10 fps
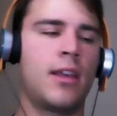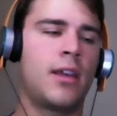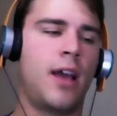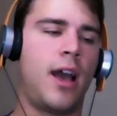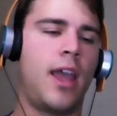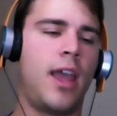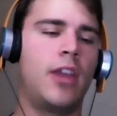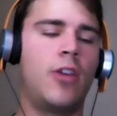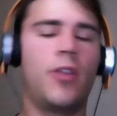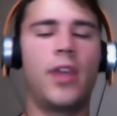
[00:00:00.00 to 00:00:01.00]
I
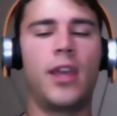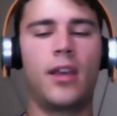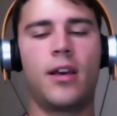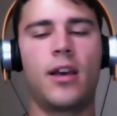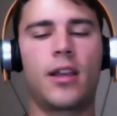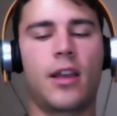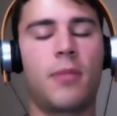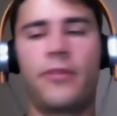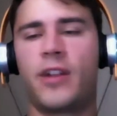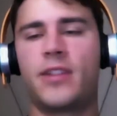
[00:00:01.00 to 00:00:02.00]
know that a couple
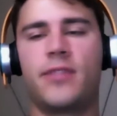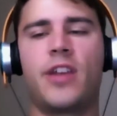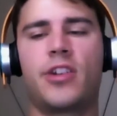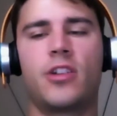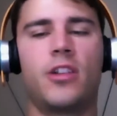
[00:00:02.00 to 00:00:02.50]
of friends in venture